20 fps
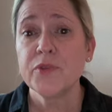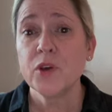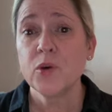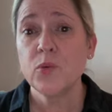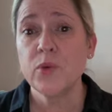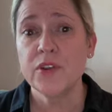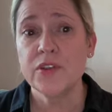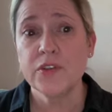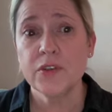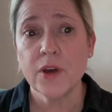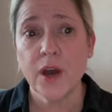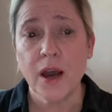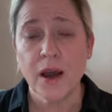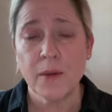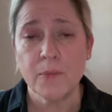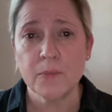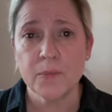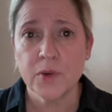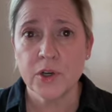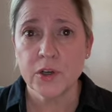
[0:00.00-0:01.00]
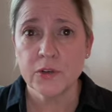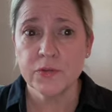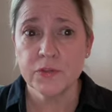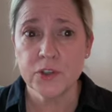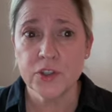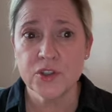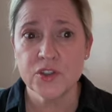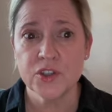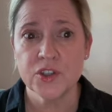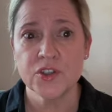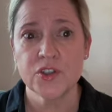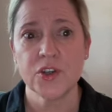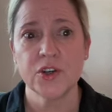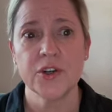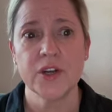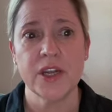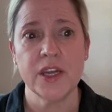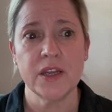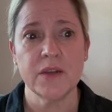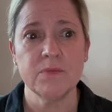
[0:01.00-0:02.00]
with her first
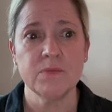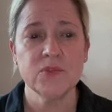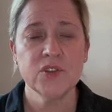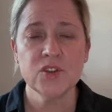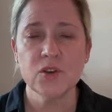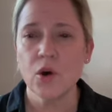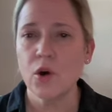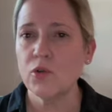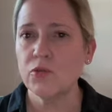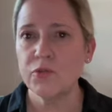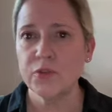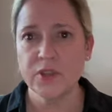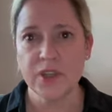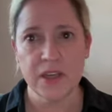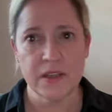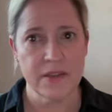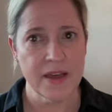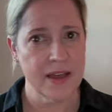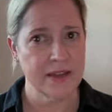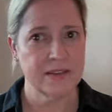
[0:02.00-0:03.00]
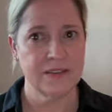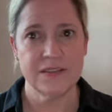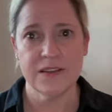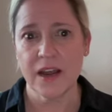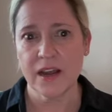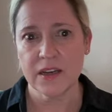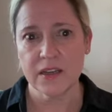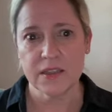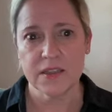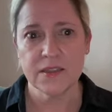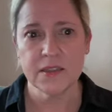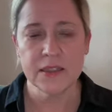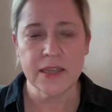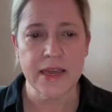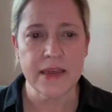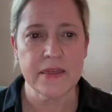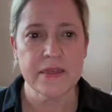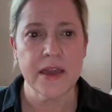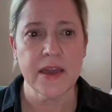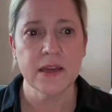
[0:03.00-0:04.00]
attorney. So hopefully that's not going to
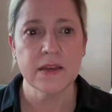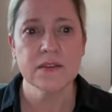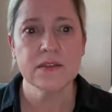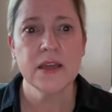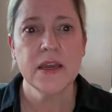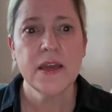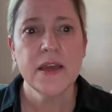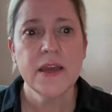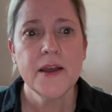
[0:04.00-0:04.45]
delay things.